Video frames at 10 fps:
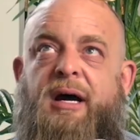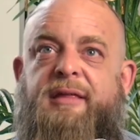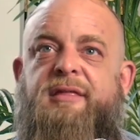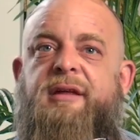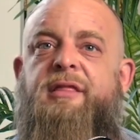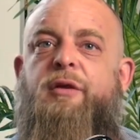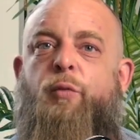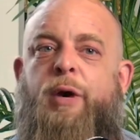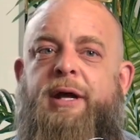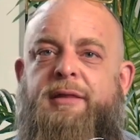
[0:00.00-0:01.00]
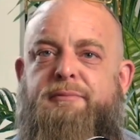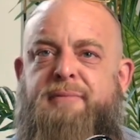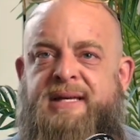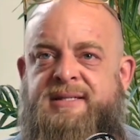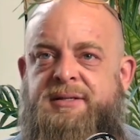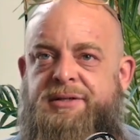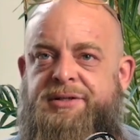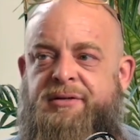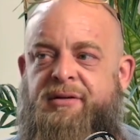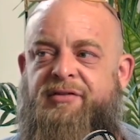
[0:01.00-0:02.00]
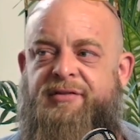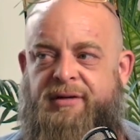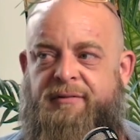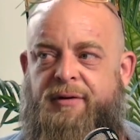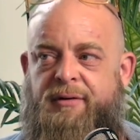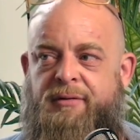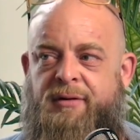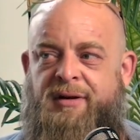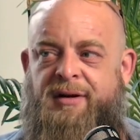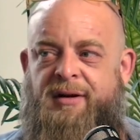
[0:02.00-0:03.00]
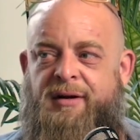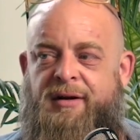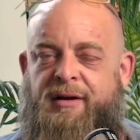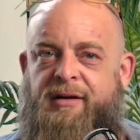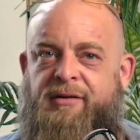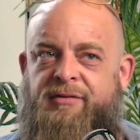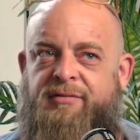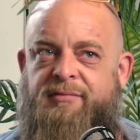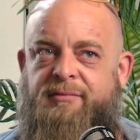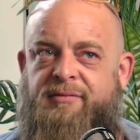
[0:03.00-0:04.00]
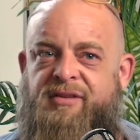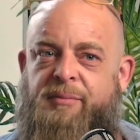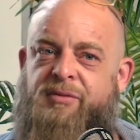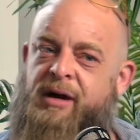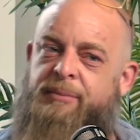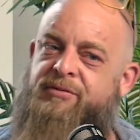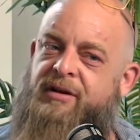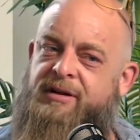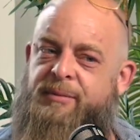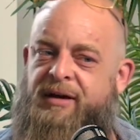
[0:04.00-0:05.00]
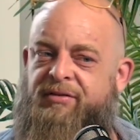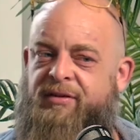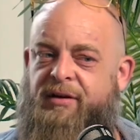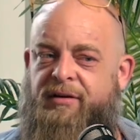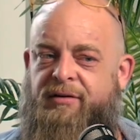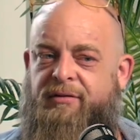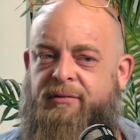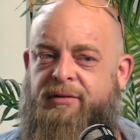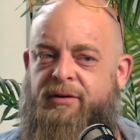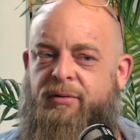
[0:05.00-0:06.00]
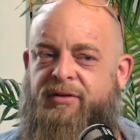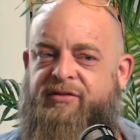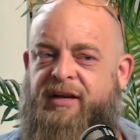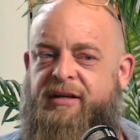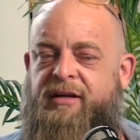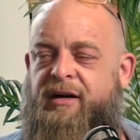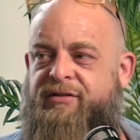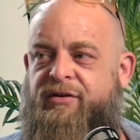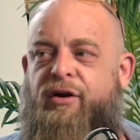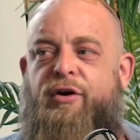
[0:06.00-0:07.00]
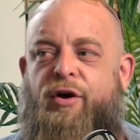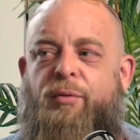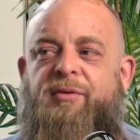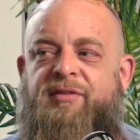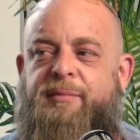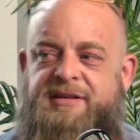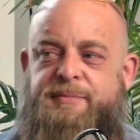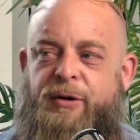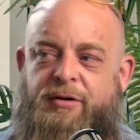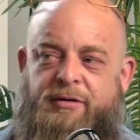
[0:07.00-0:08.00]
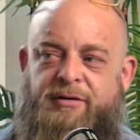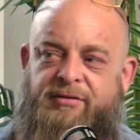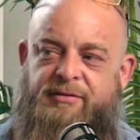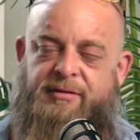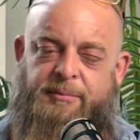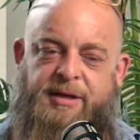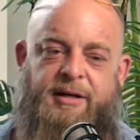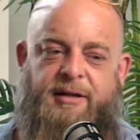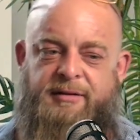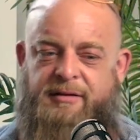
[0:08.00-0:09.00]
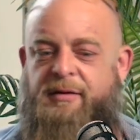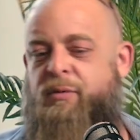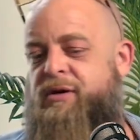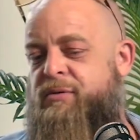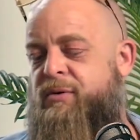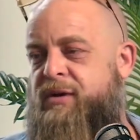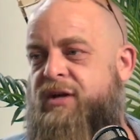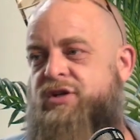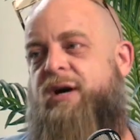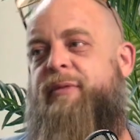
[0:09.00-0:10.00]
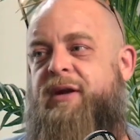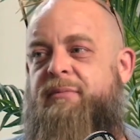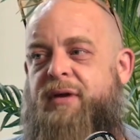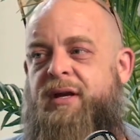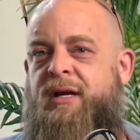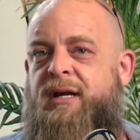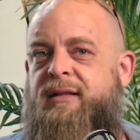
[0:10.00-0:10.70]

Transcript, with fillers: I think the way the message is delivered is sometimes not the best. Like, uh, you know, us techie guys are not always the best marketers. I mean, I like to think we do an okay job at it, but